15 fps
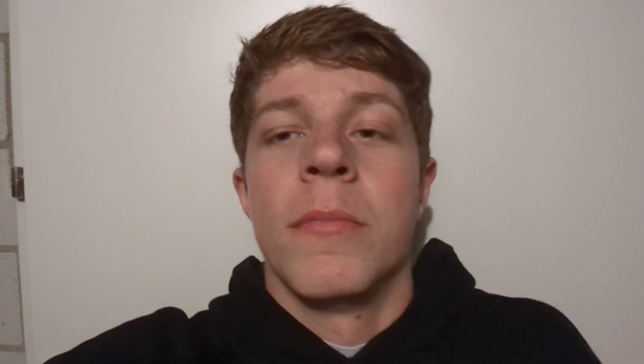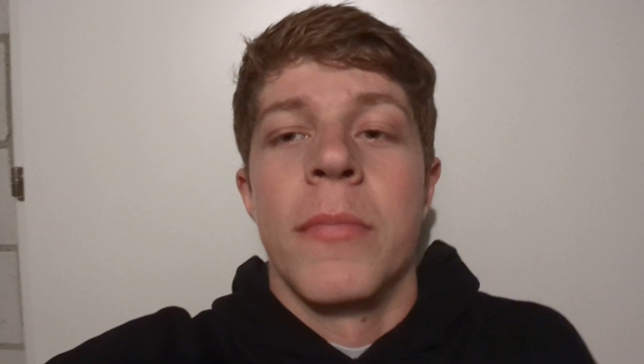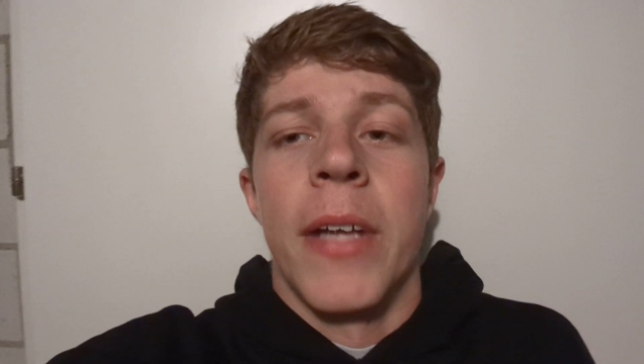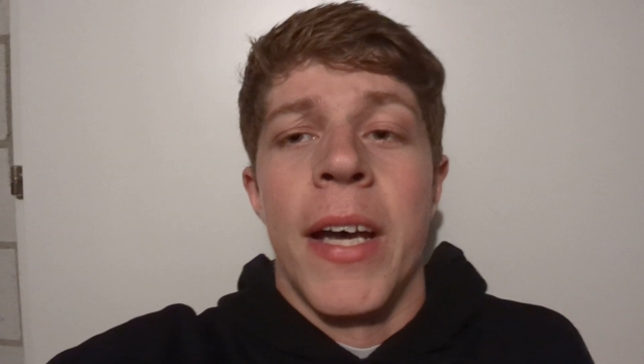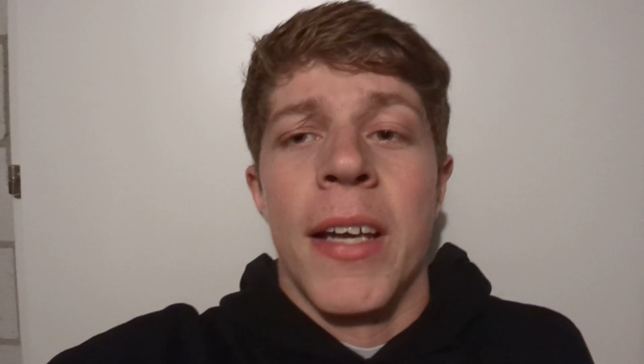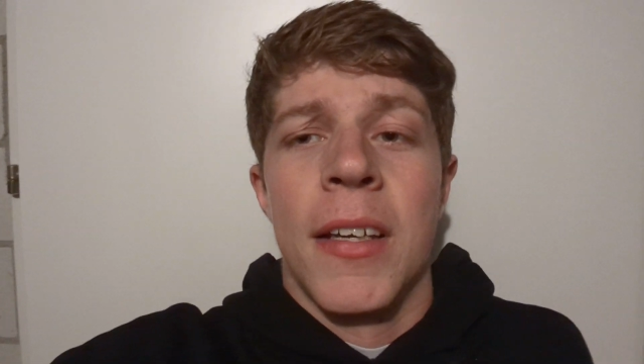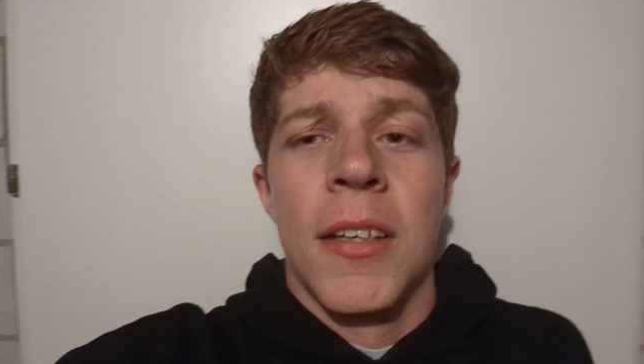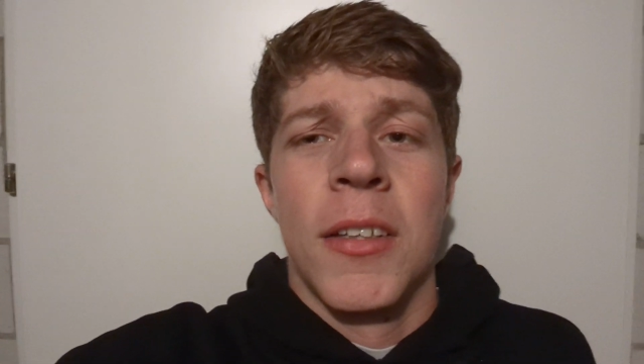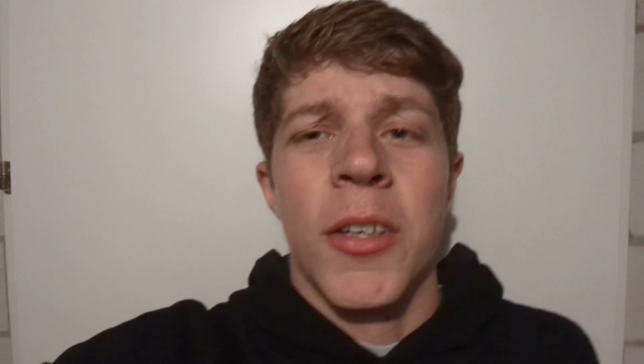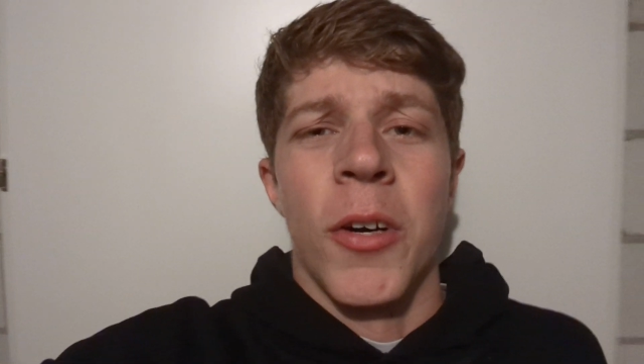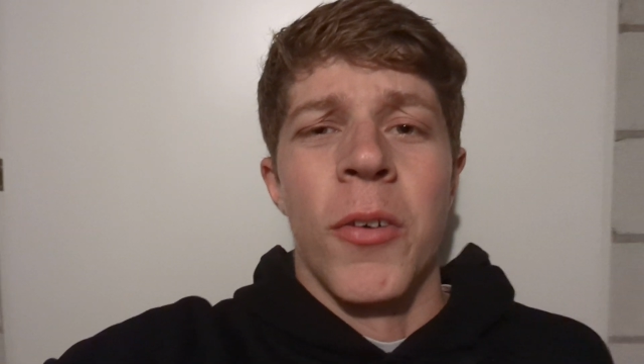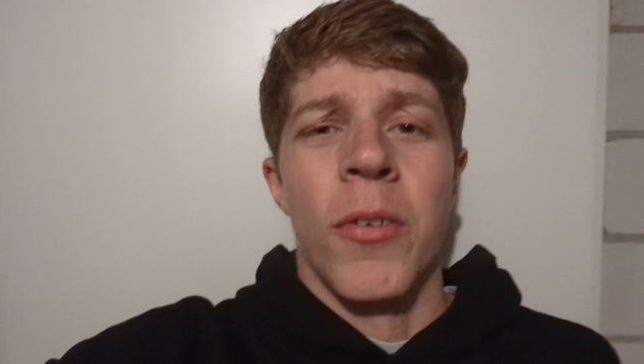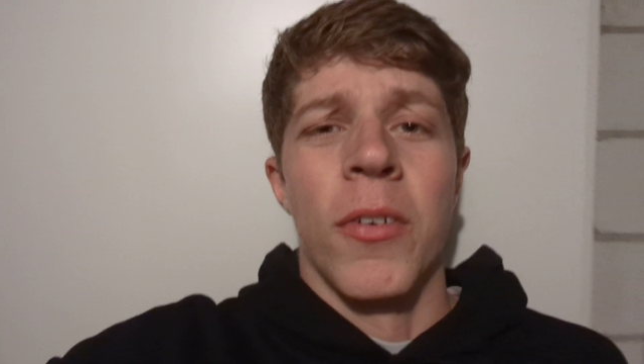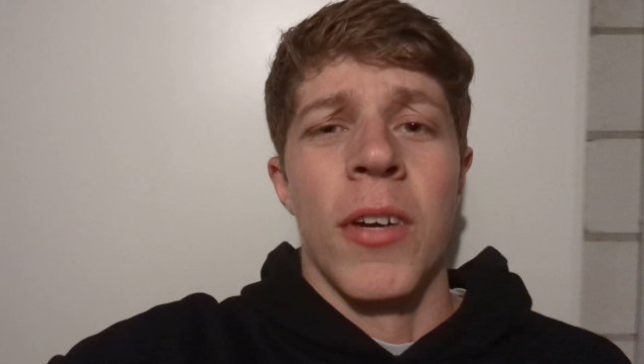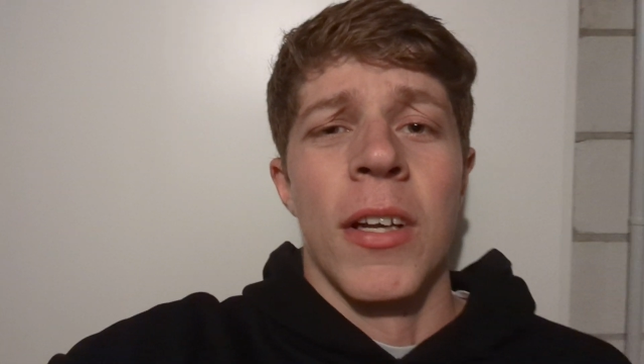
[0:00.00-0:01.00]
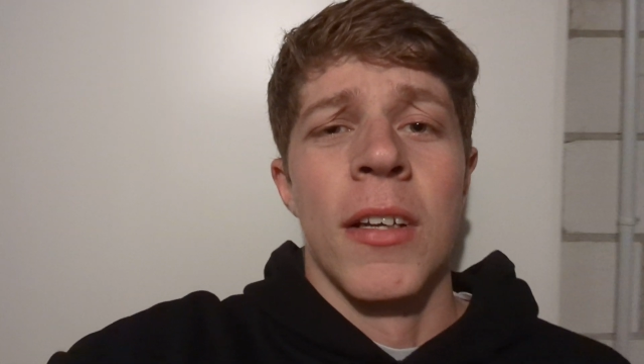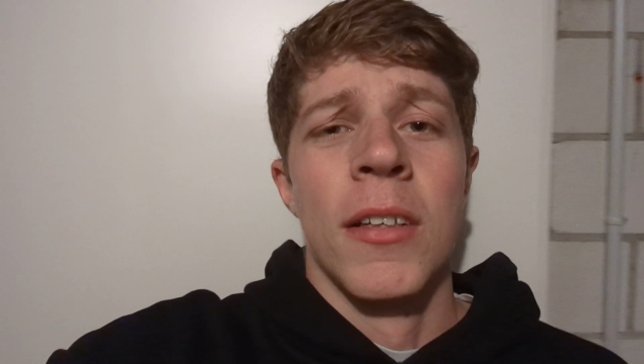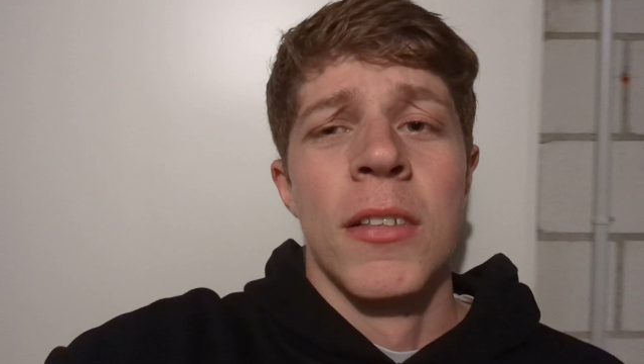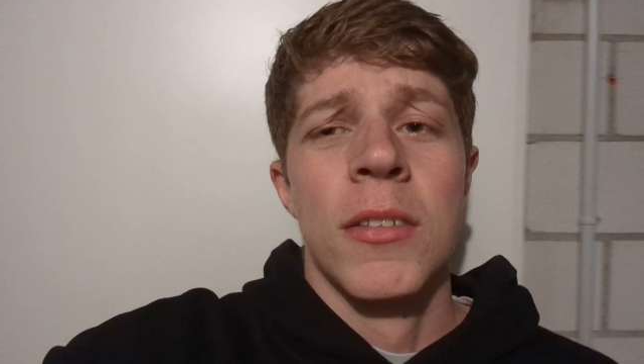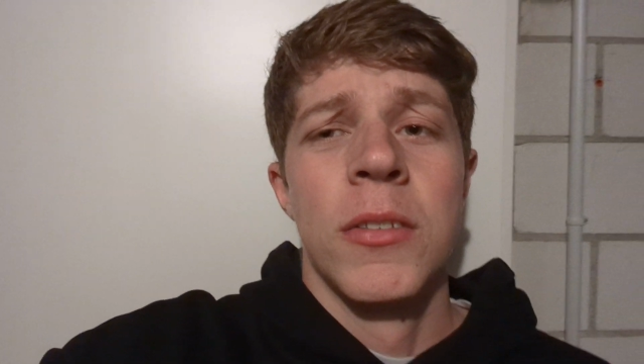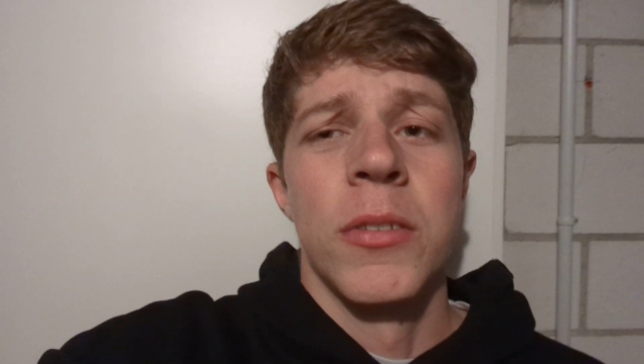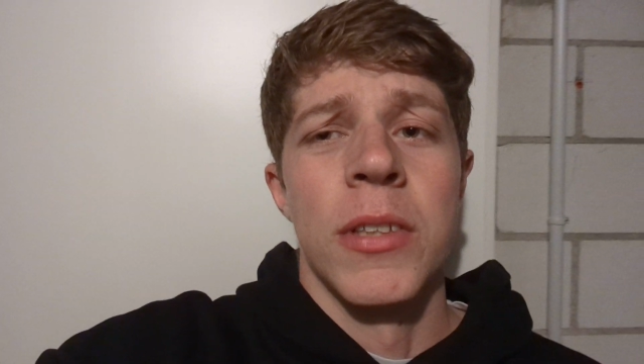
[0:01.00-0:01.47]
like going
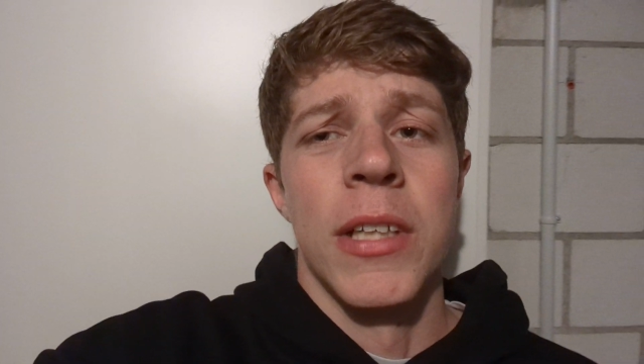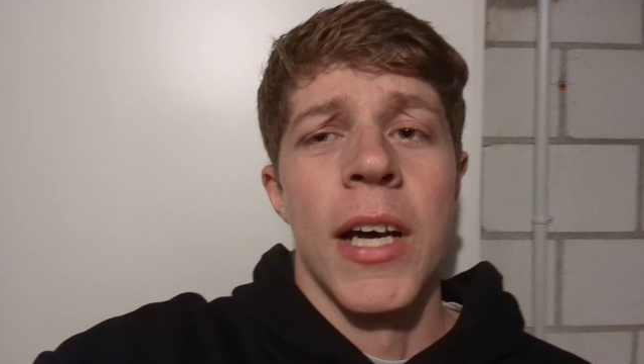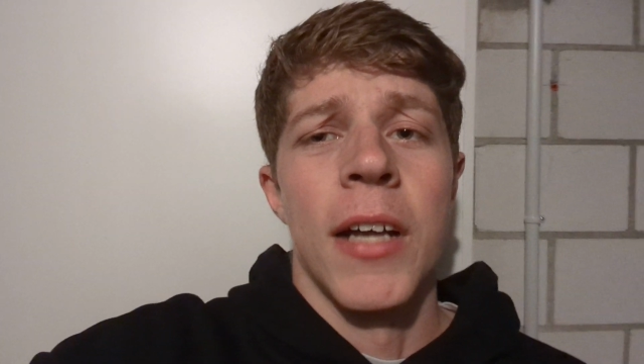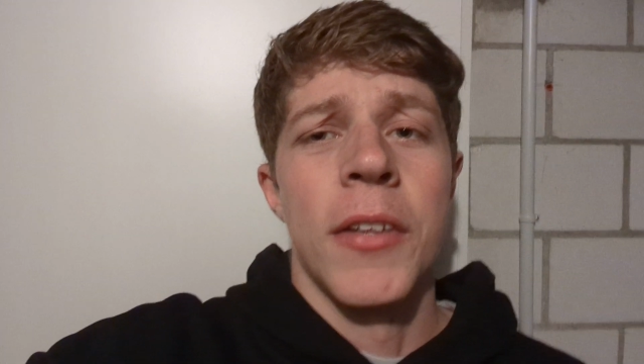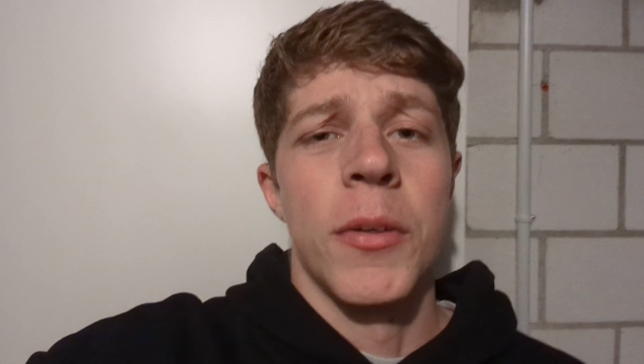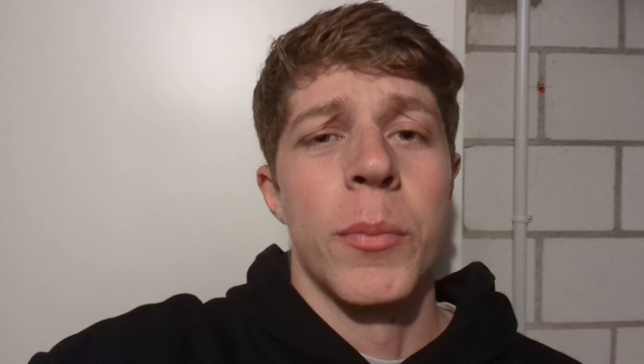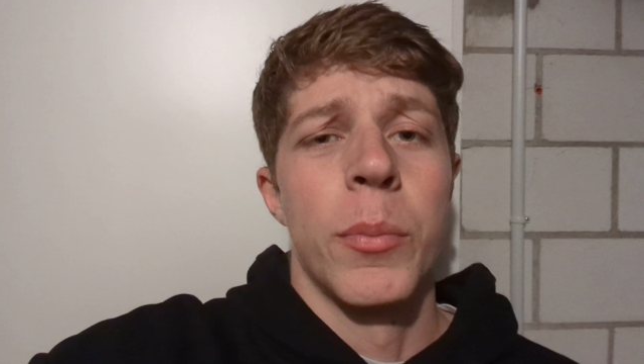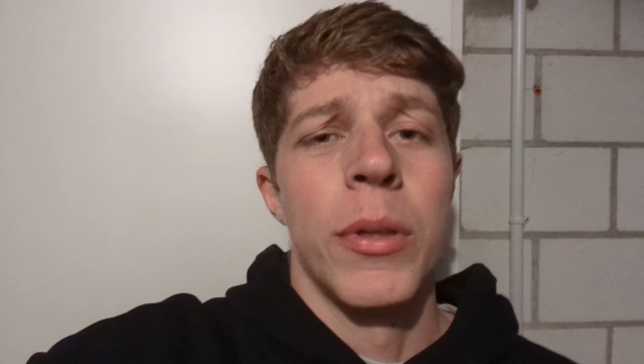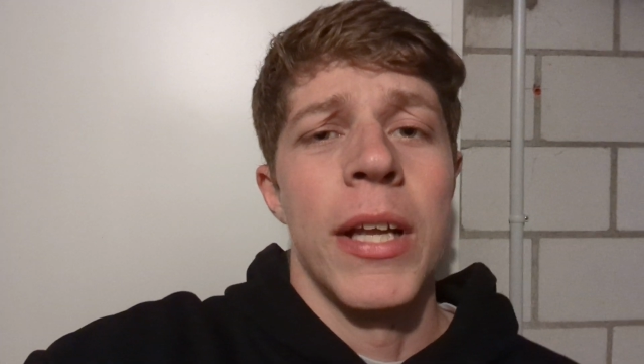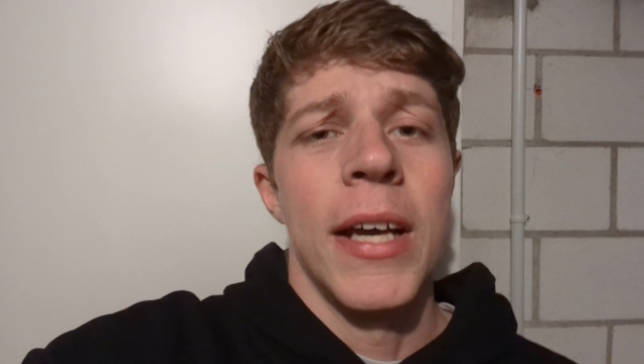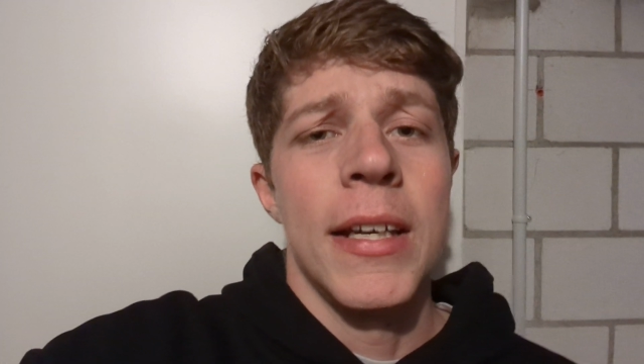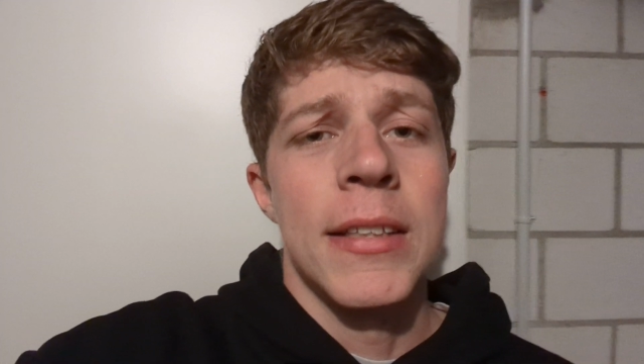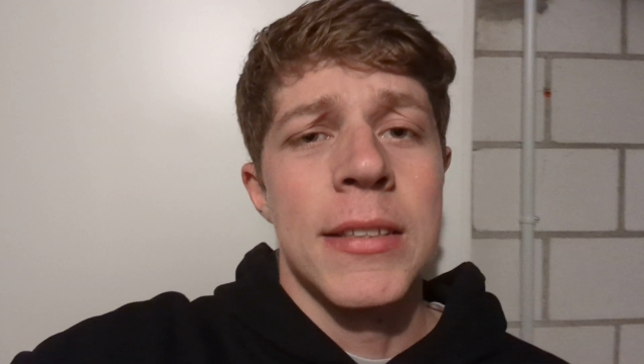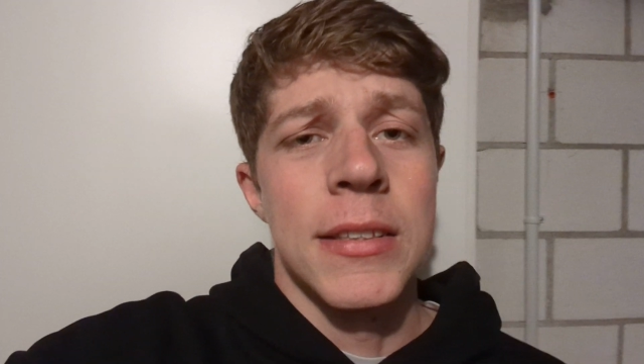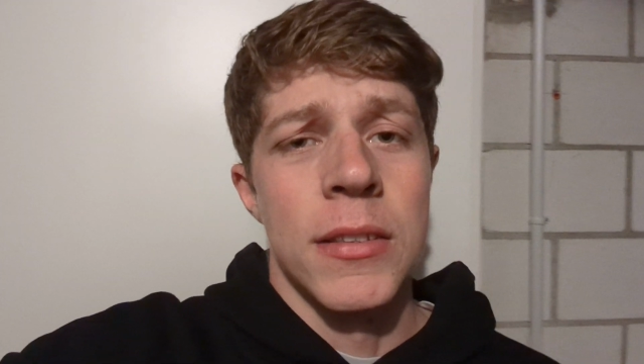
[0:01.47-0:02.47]
to another place